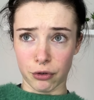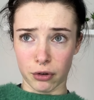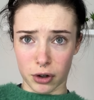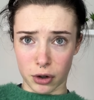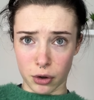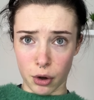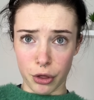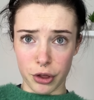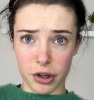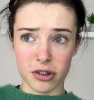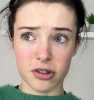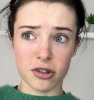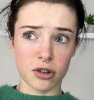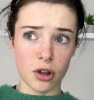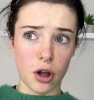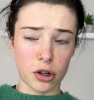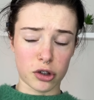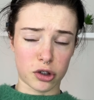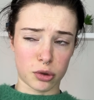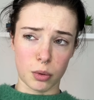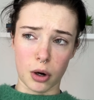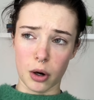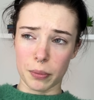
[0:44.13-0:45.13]
for another
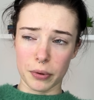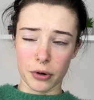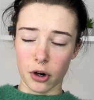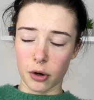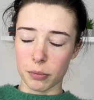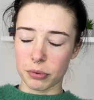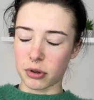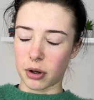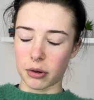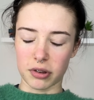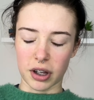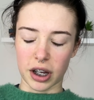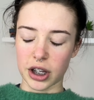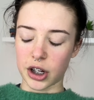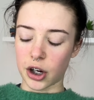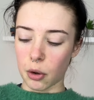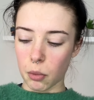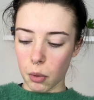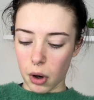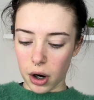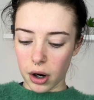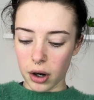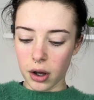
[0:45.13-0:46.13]
slot to open up. So I was like, you
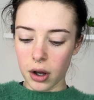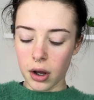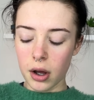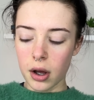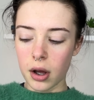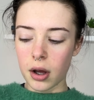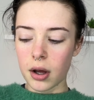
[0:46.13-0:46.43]
know what?